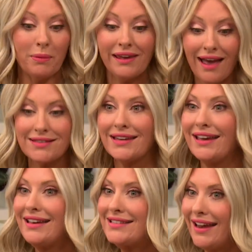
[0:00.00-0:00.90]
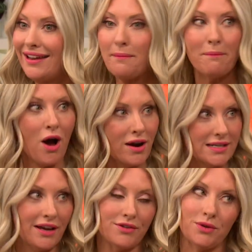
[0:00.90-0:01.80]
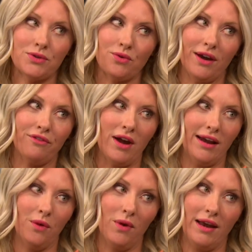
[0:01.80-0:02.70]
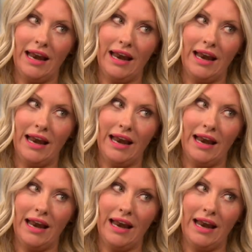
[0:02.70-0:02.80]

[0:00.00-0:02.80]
but yes, it is a mocktail, so it's great for anyone.